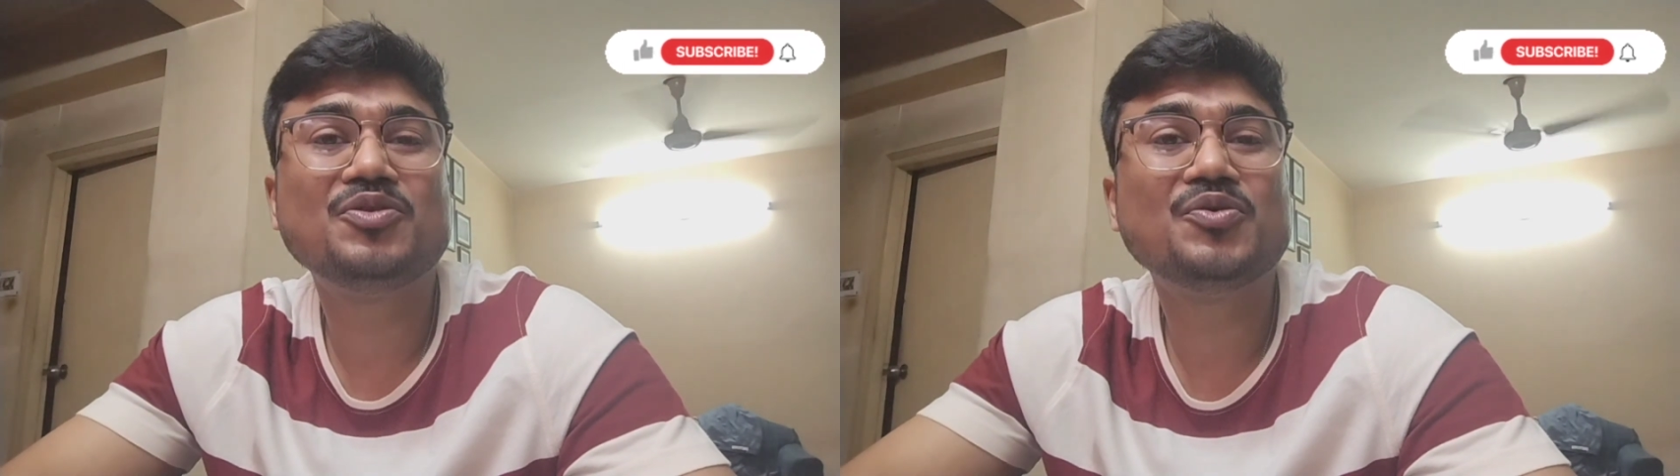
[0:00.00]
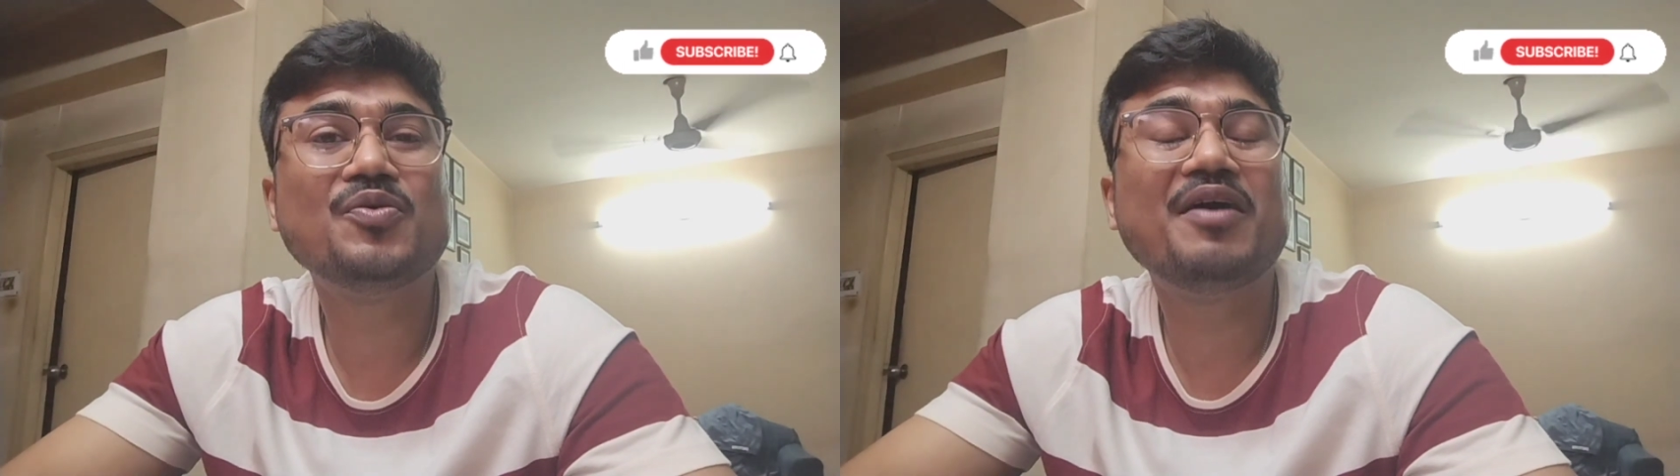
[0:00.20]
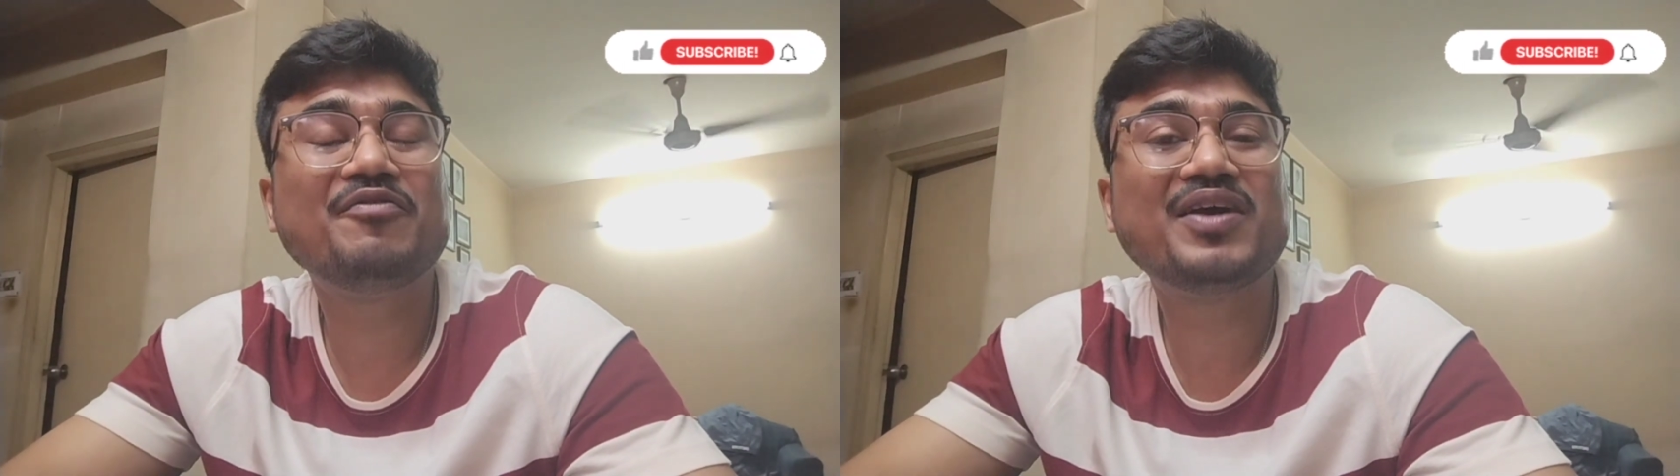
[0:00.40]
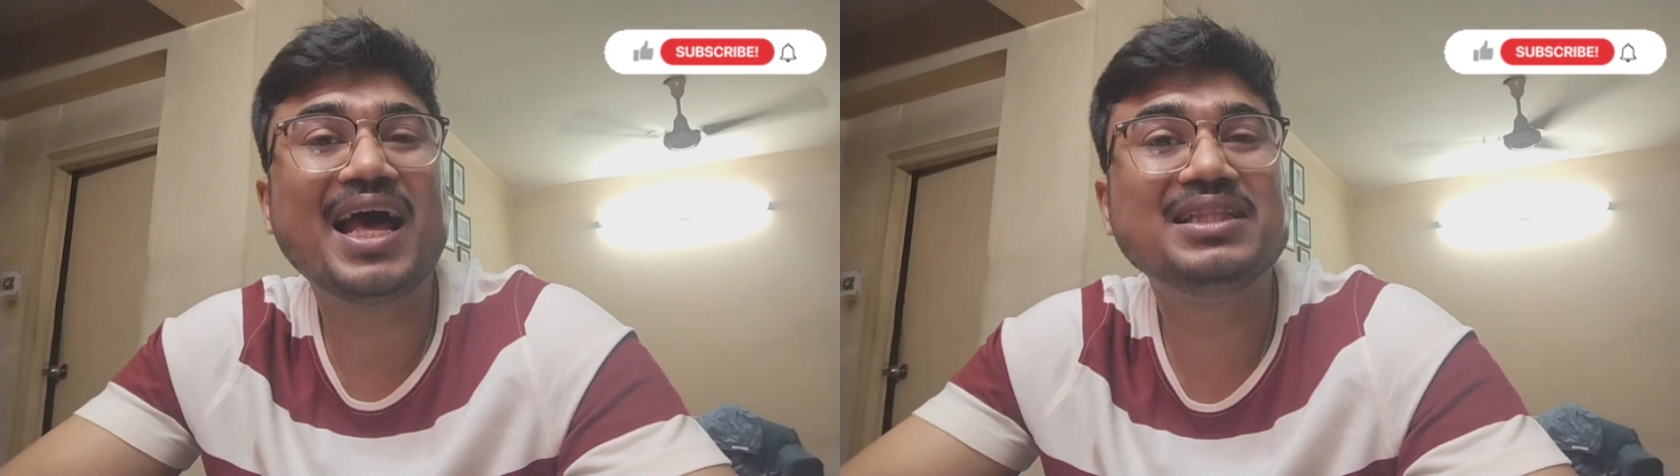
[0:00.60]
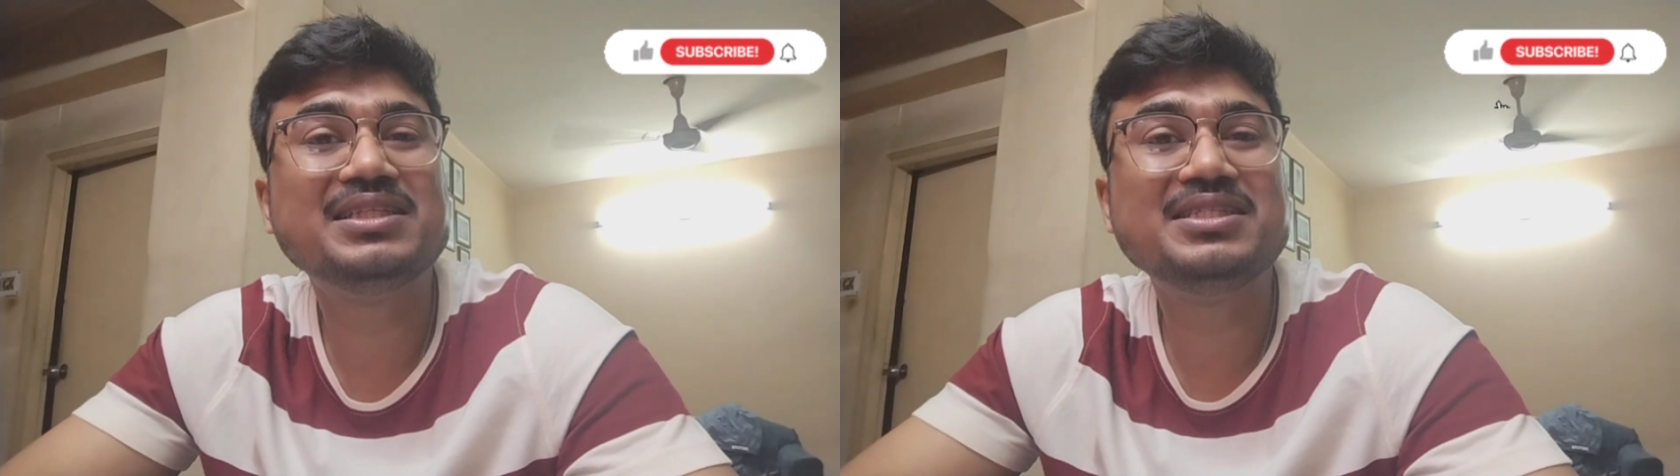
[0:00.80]
who have
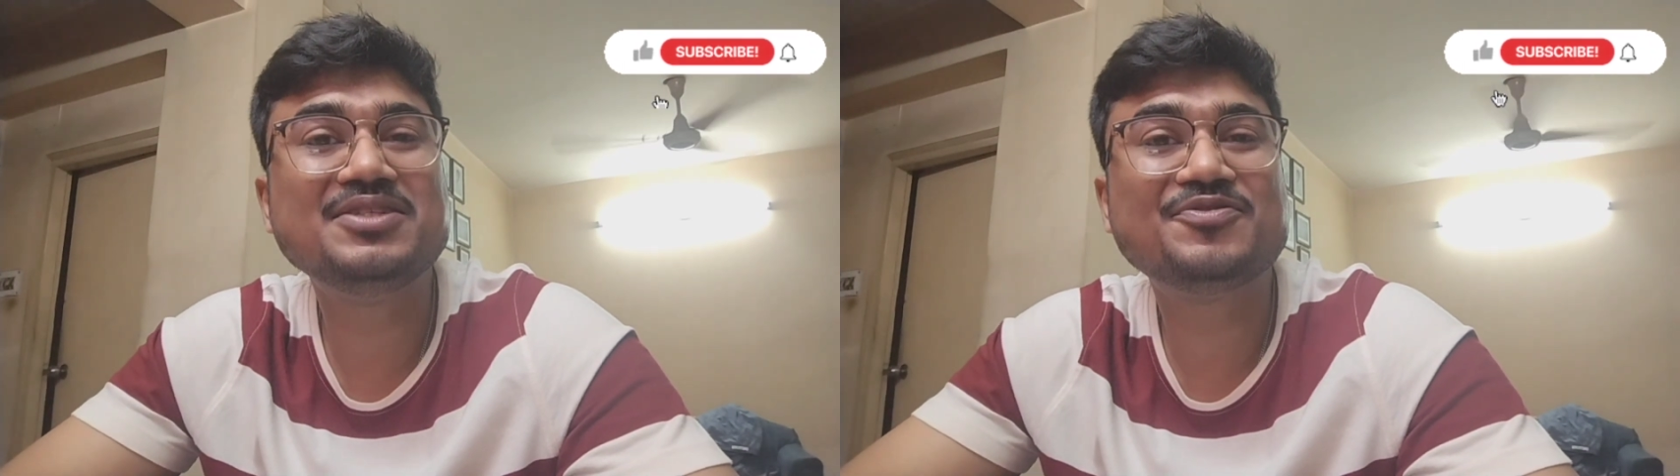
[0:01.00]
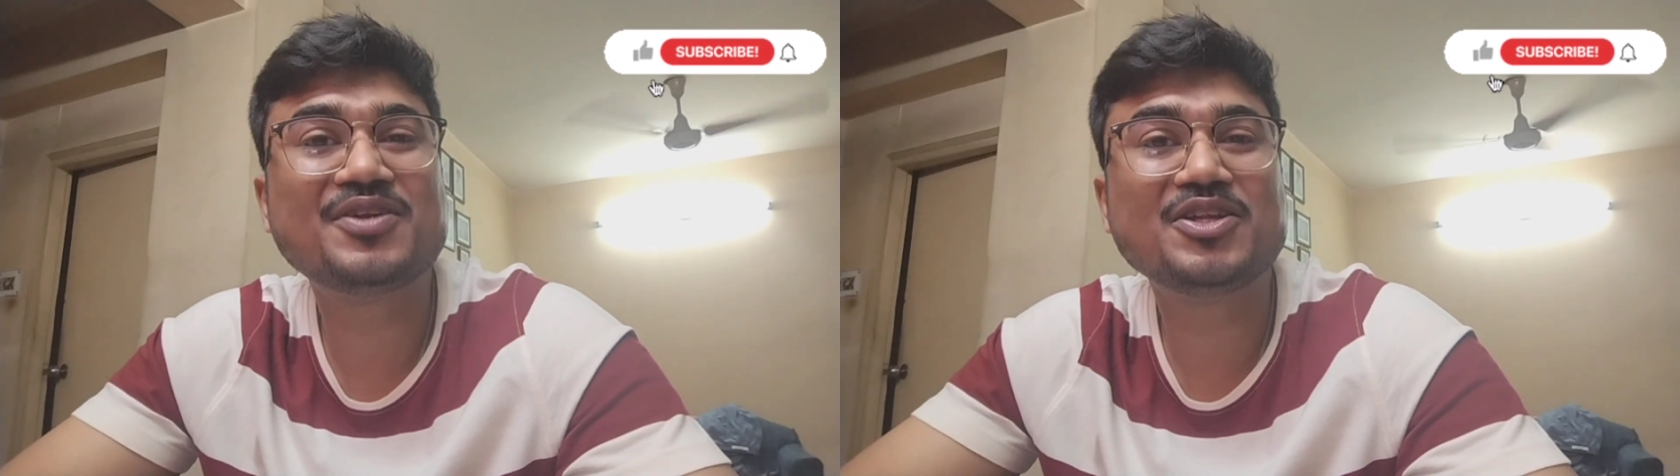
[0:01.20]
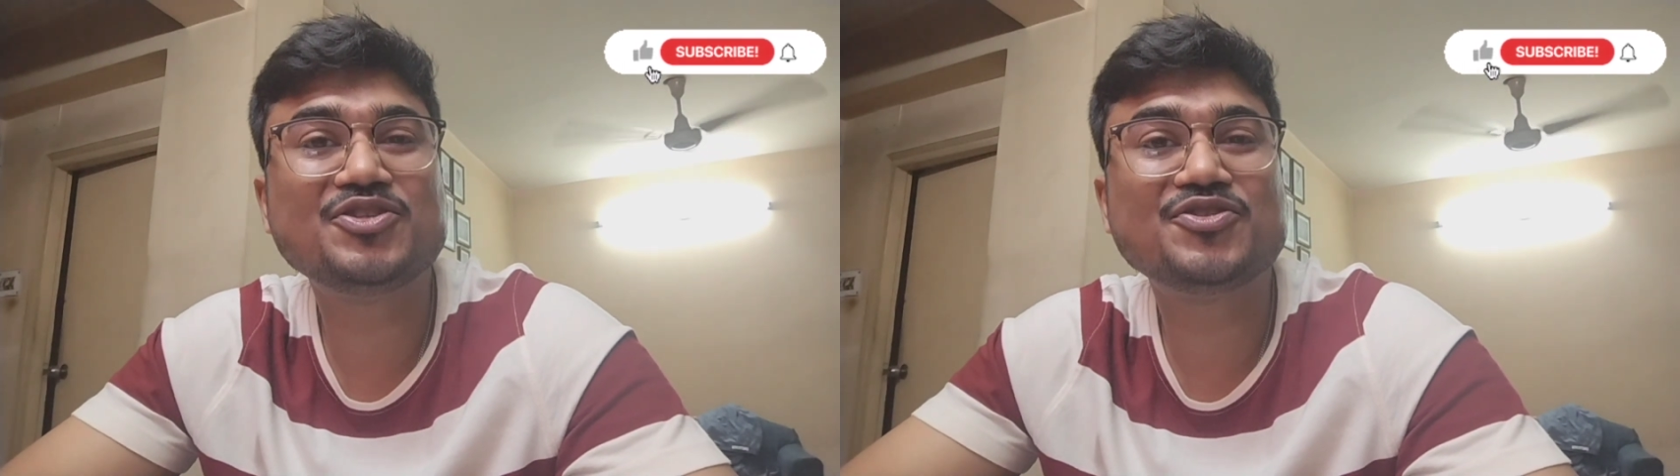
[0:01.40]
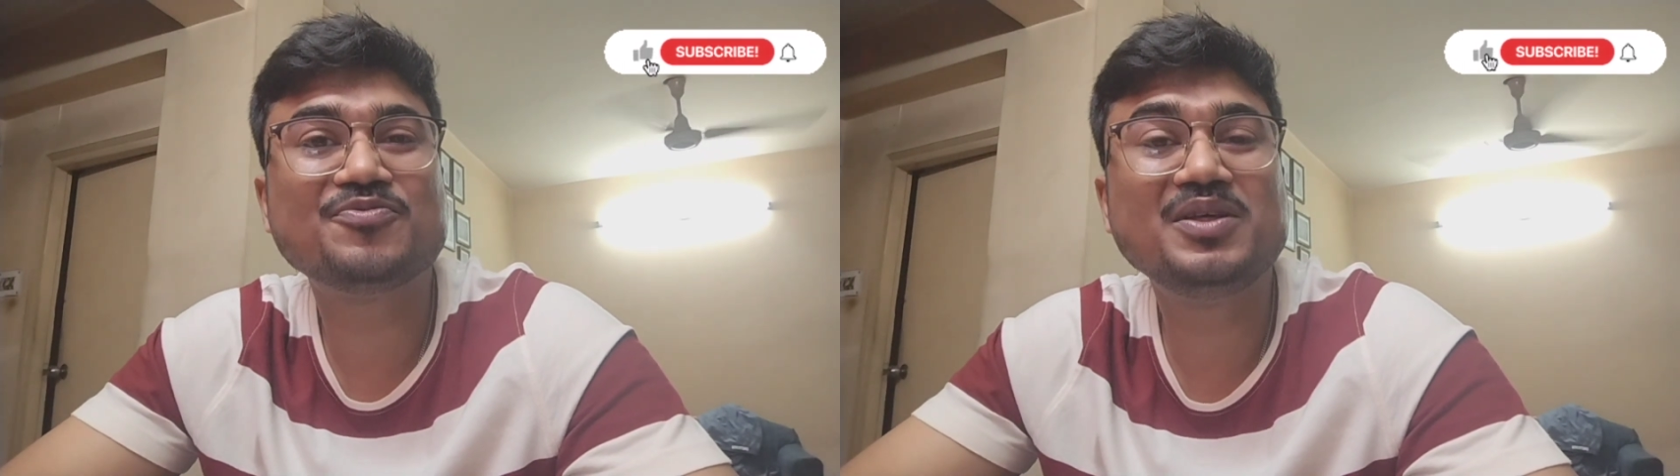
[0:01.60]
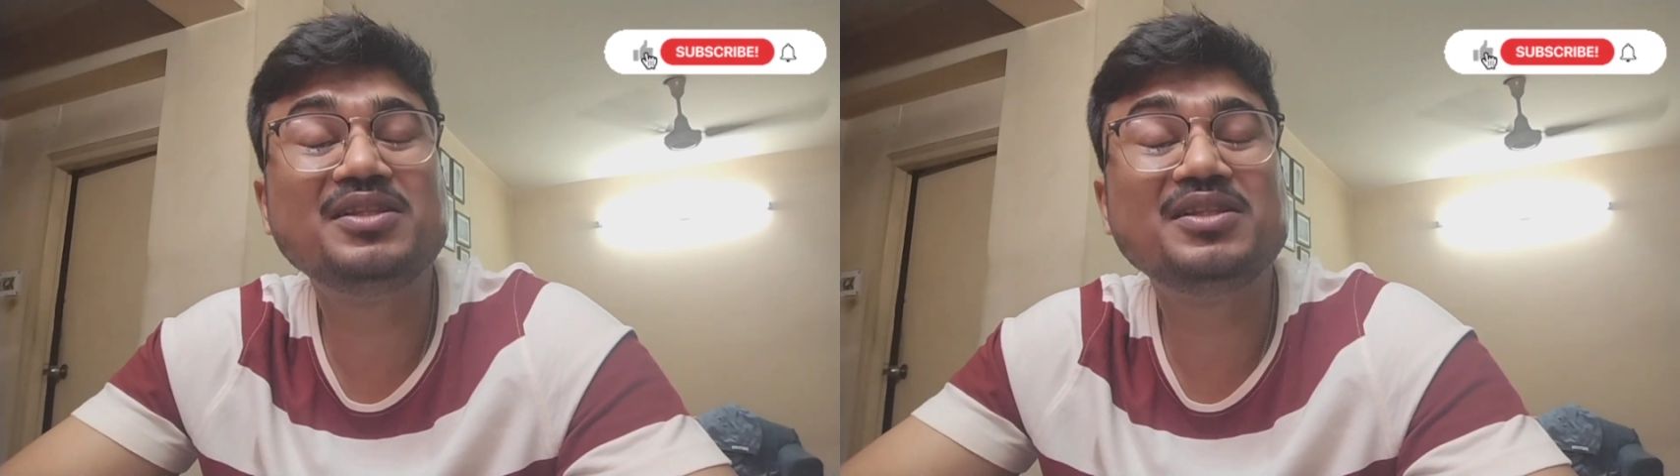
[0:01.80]
gathered in front of me,